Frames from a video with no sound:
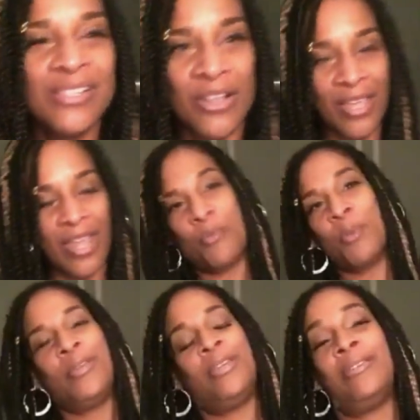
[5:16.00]
on
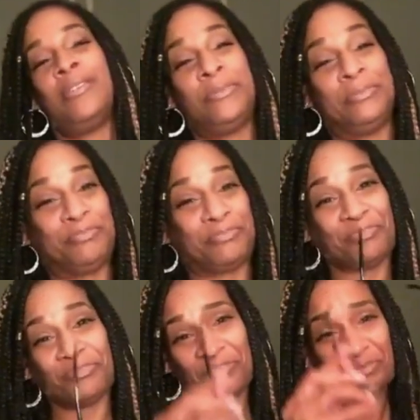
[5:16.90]
camera because
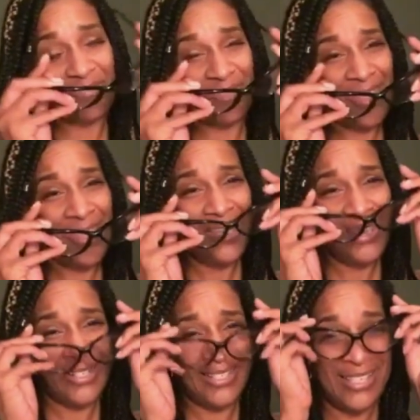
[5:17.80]
it
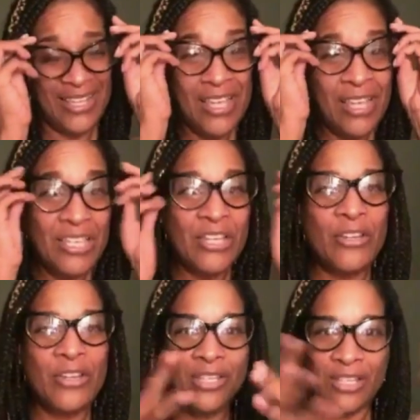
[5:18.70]
gets,
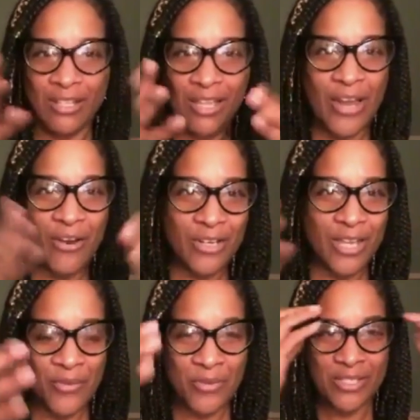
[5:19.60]
you get the glare, you
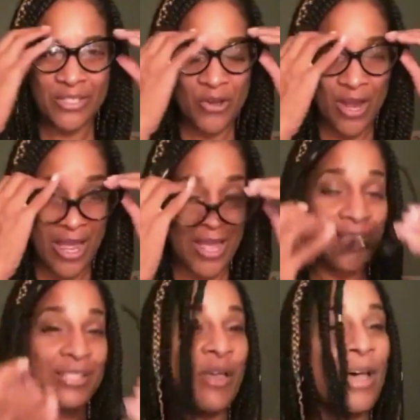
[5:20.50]
can't really see your
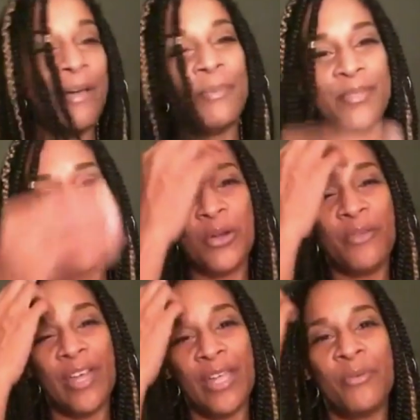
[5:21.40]
eyes. So
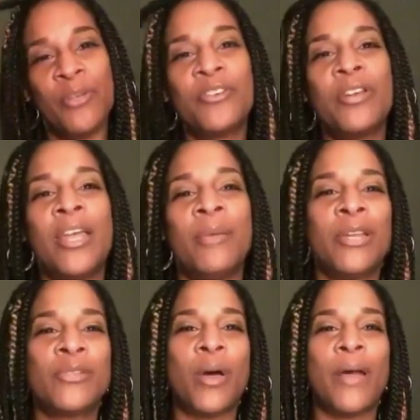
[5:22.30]
if I can't read your name,
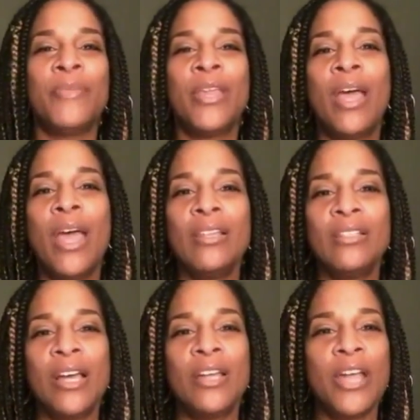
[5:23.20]
that's why. Hey,
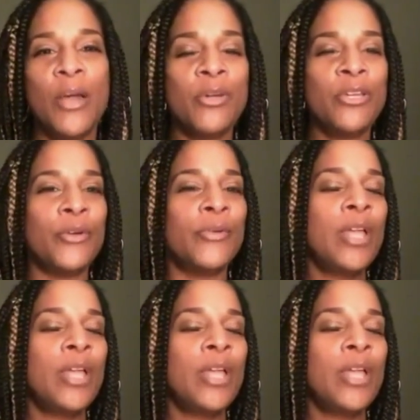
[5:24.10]
LaTanya, how are you?